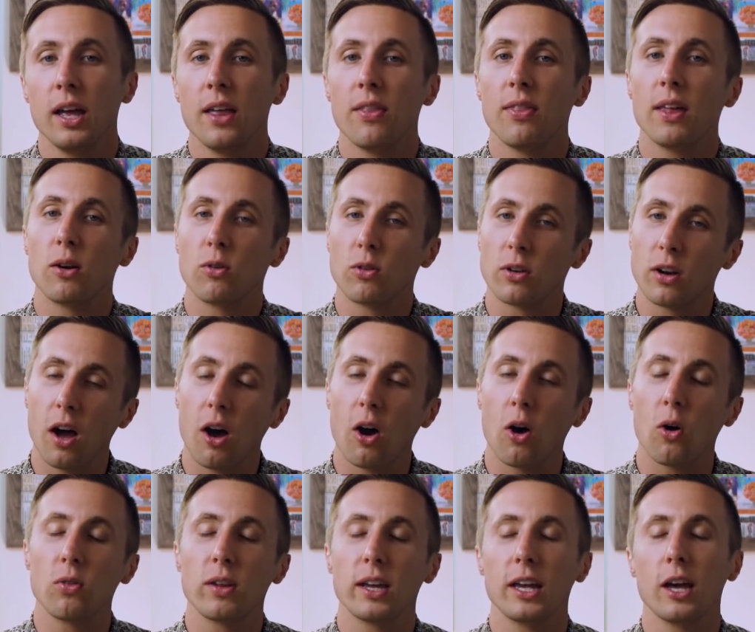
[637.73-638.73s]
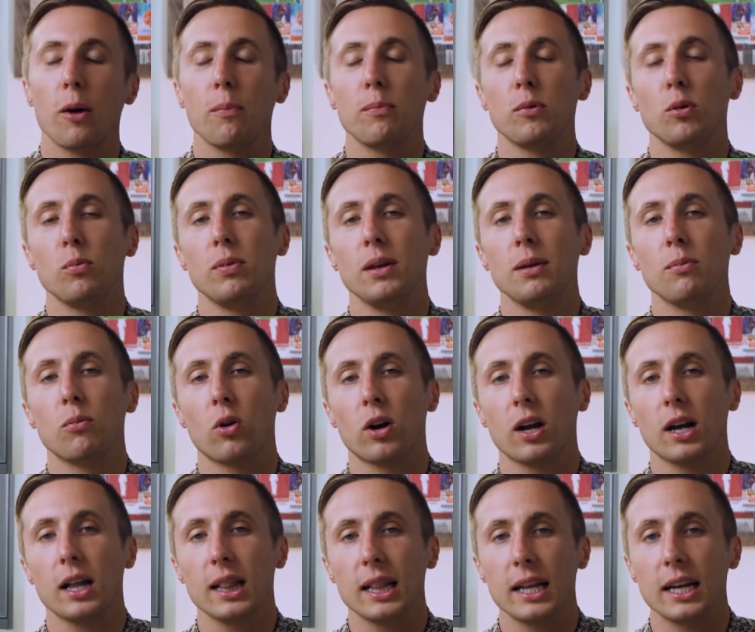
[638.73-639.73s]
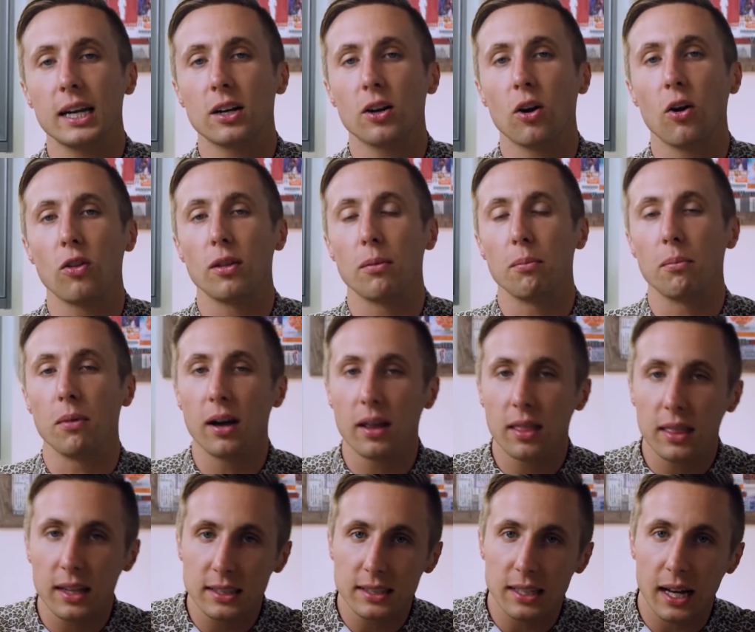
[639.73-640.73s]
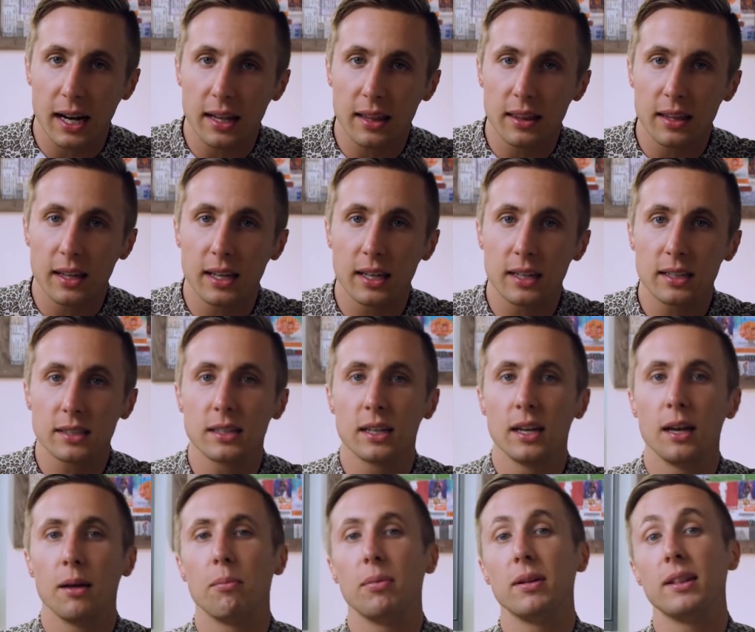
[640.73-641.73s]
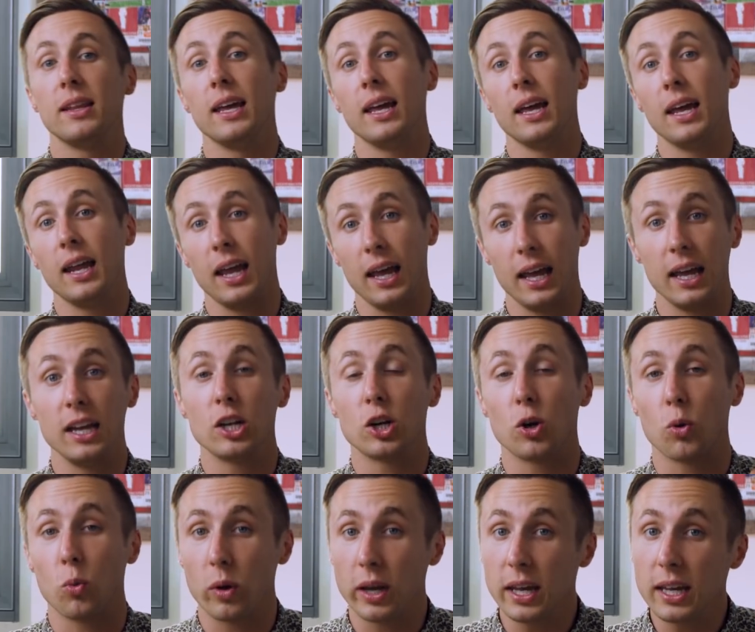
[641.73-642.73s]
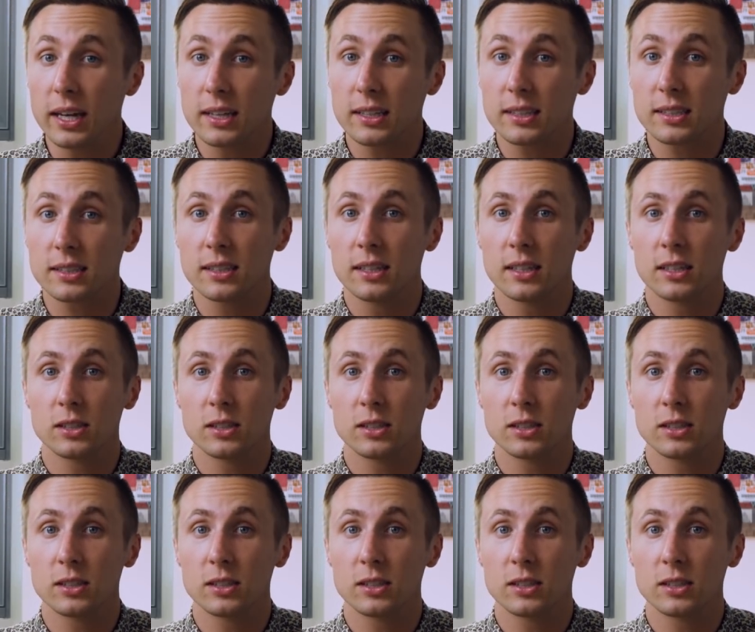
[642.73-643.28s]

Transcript: that'll not only help you be more clear on the monthly side of things, but in your weeks.